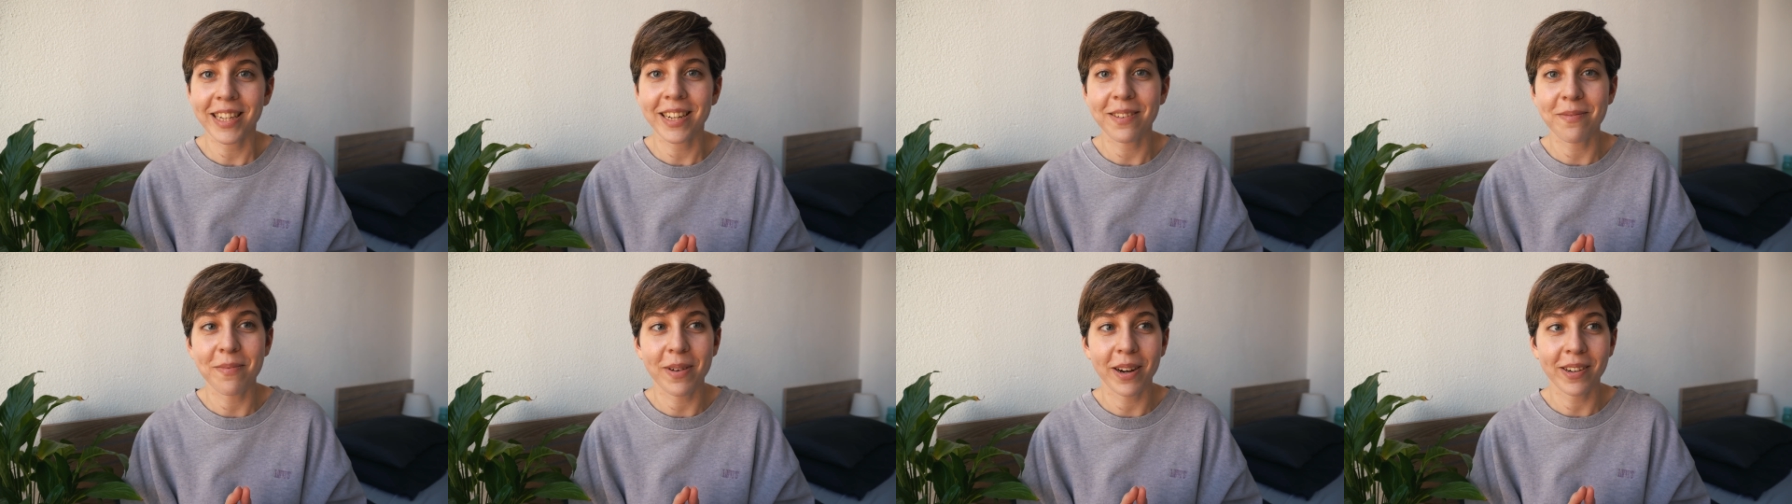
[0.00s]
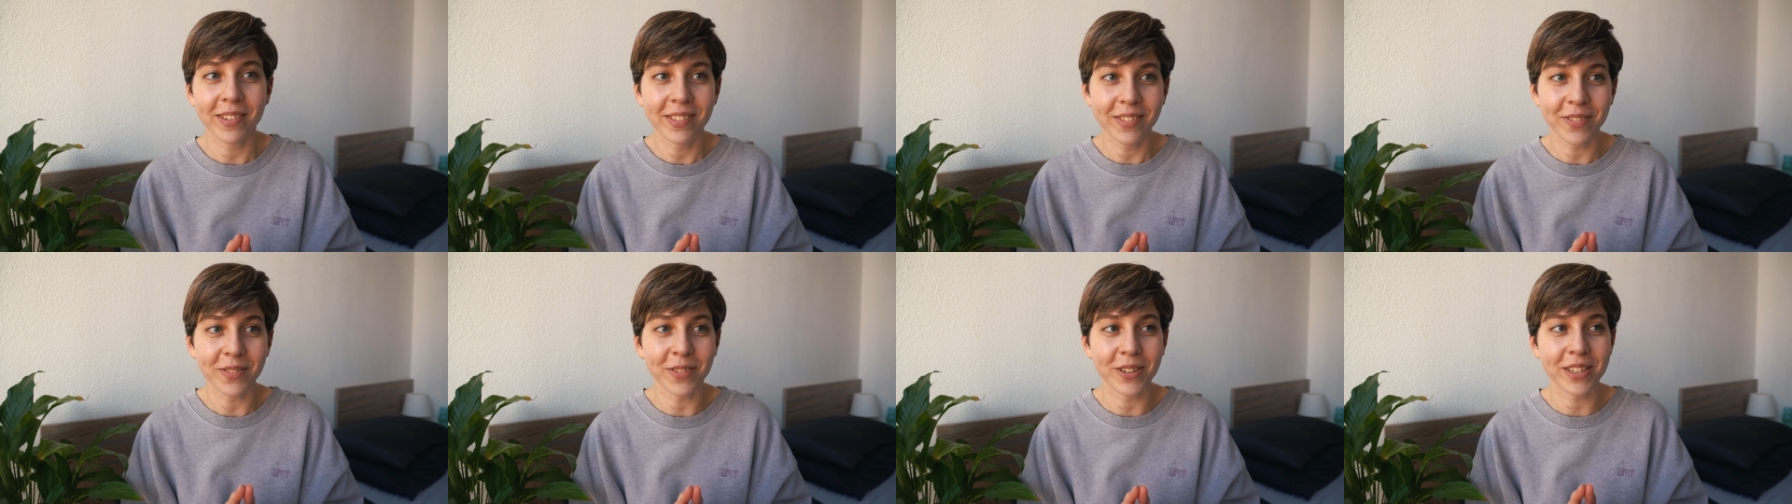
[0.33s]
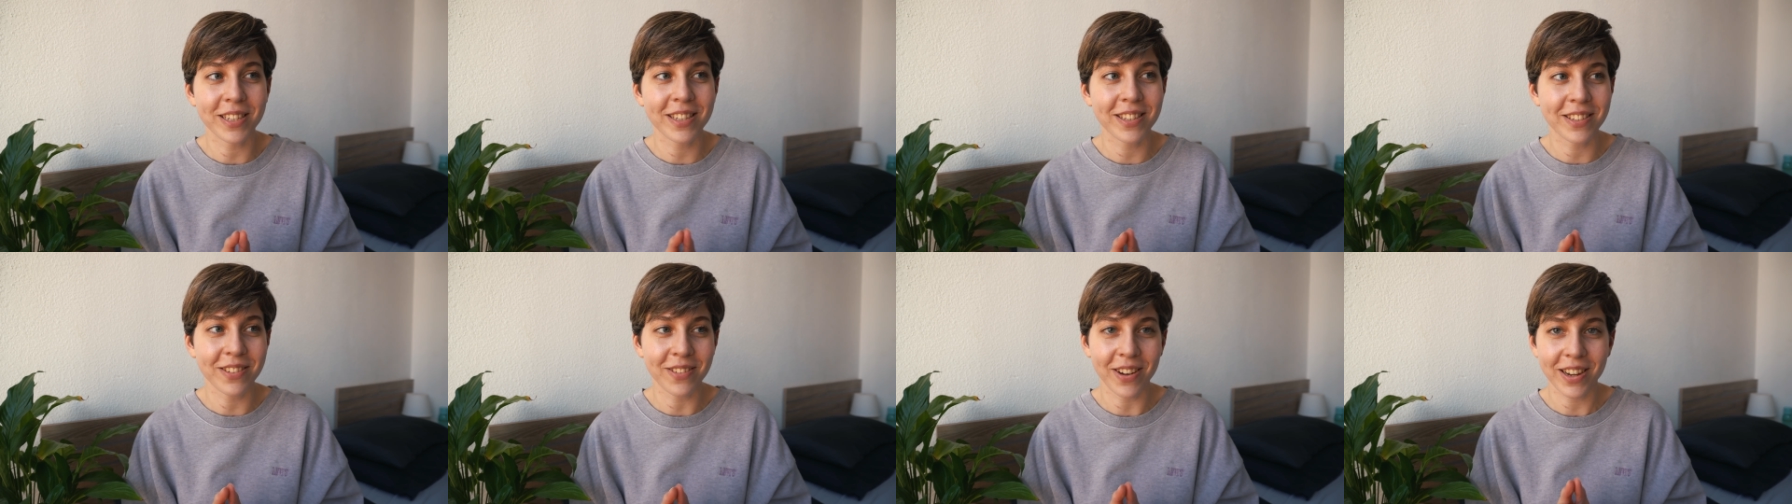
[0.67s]
about
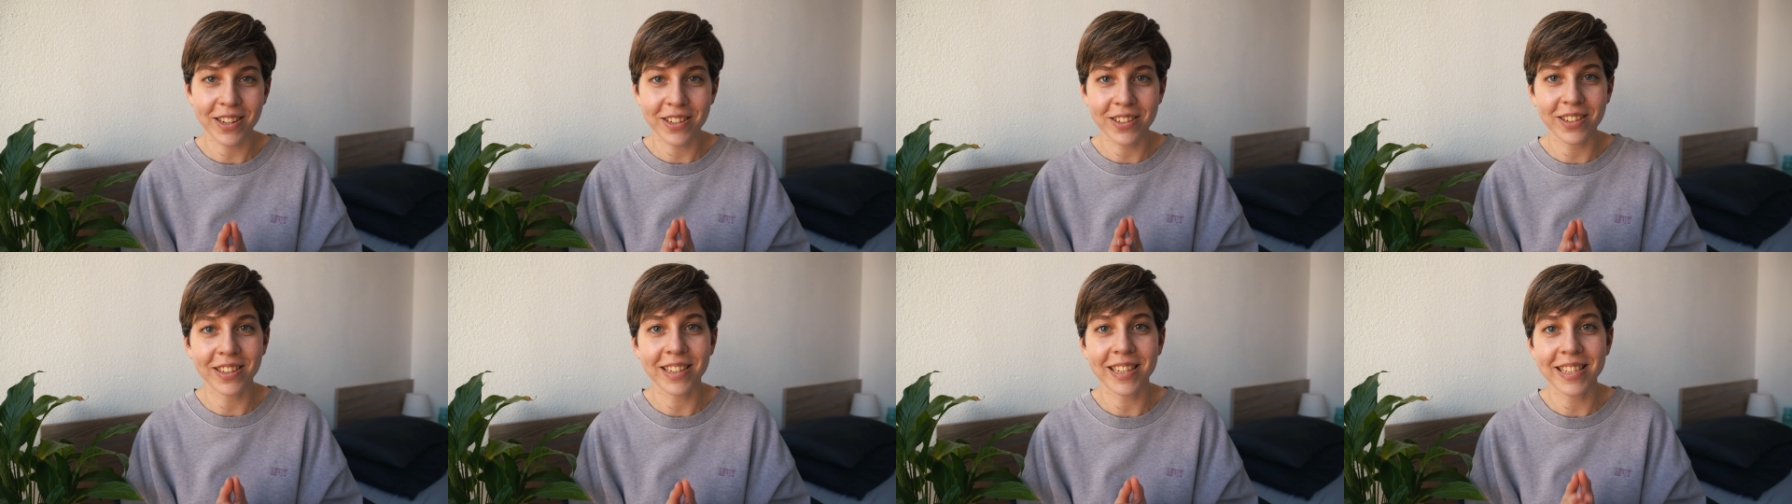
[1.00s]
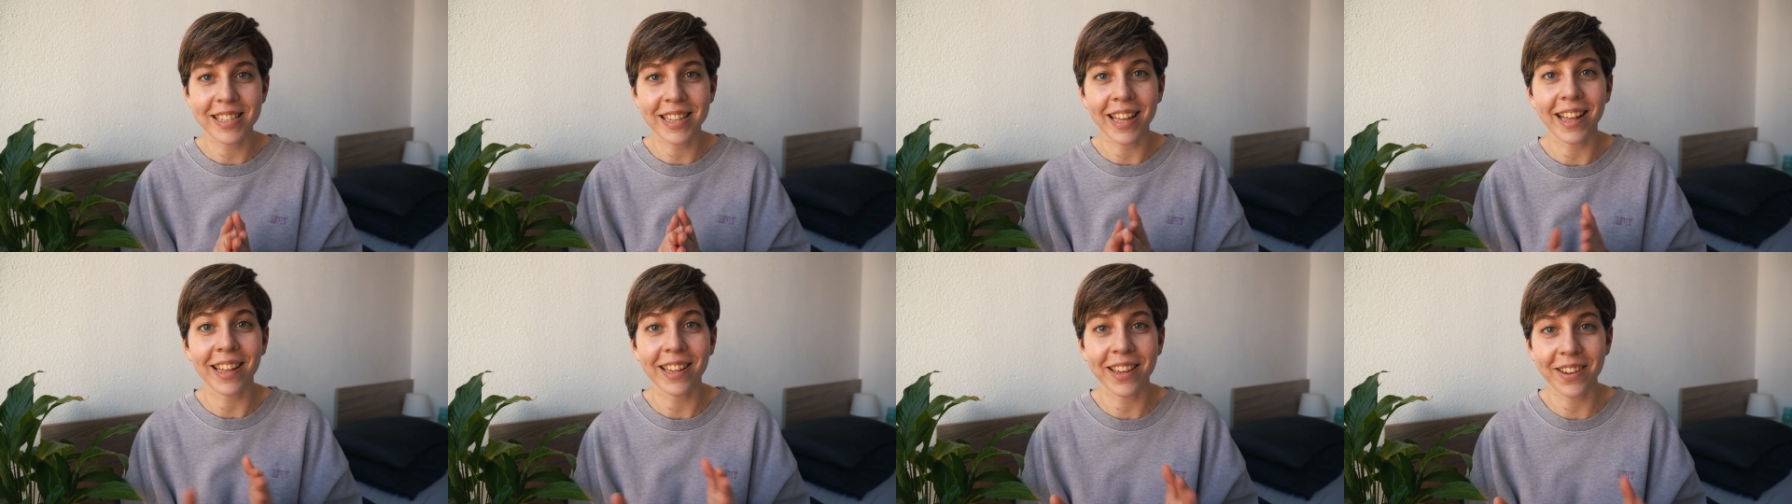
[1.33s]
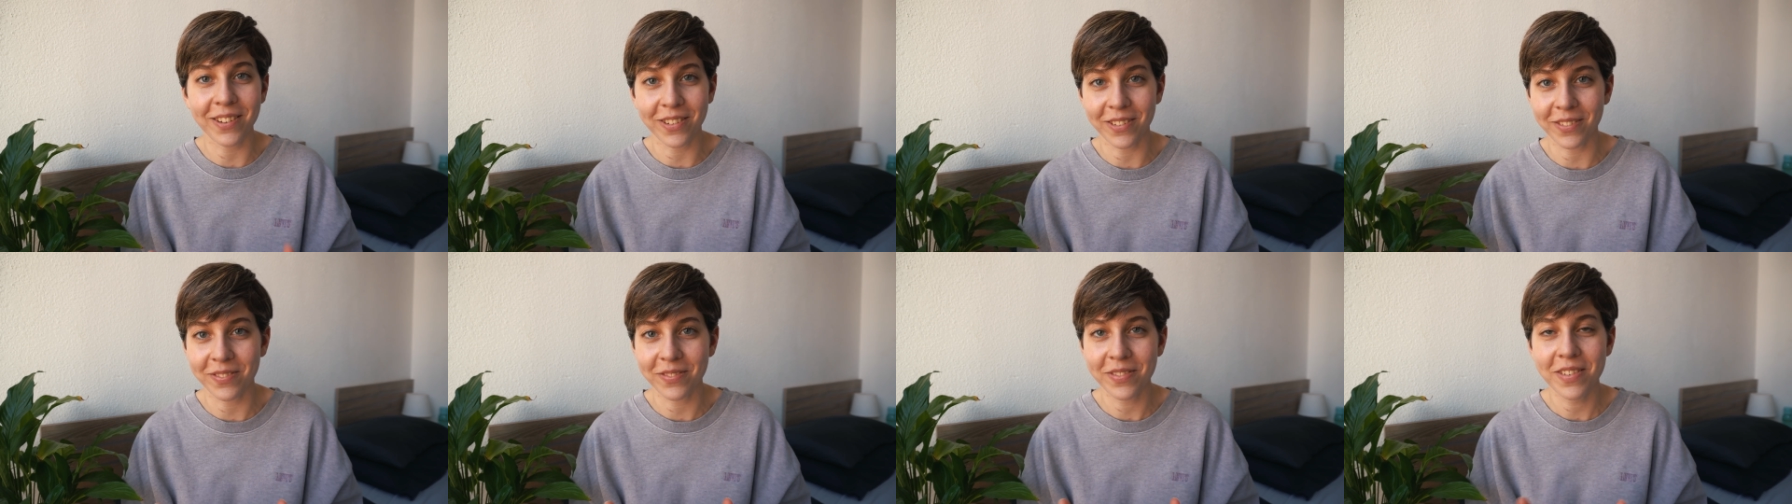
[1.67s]
was to actually stay
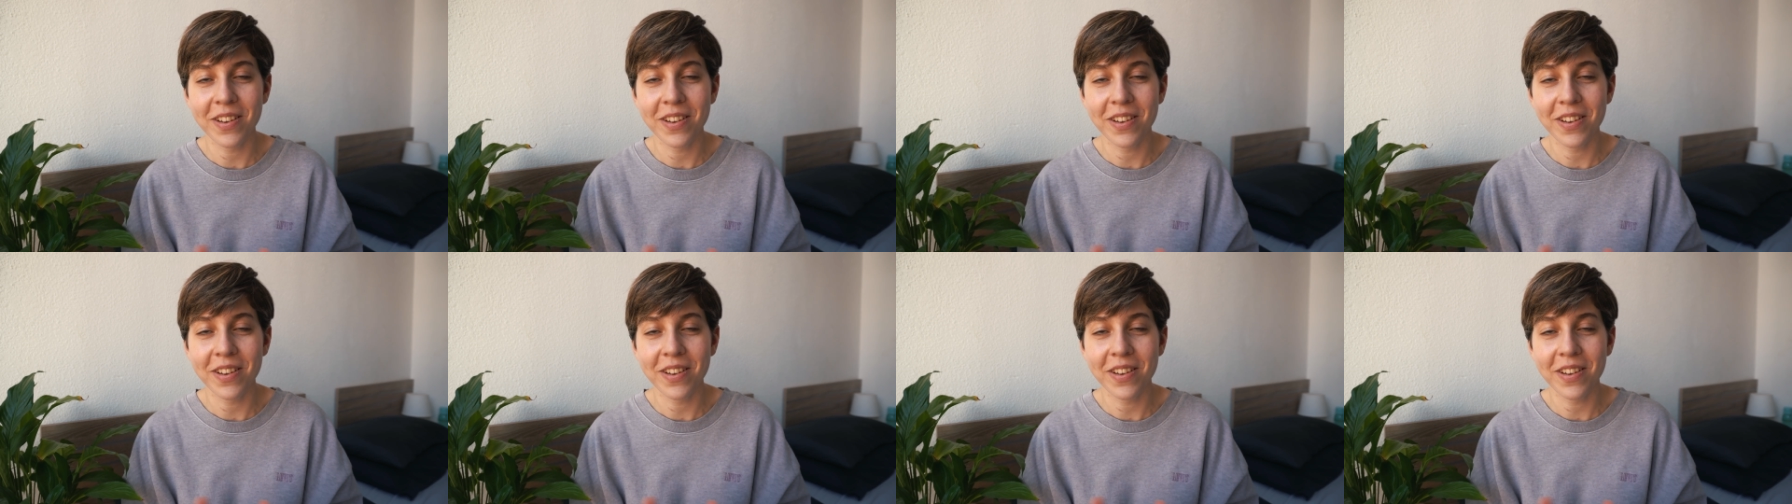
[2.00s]
calm.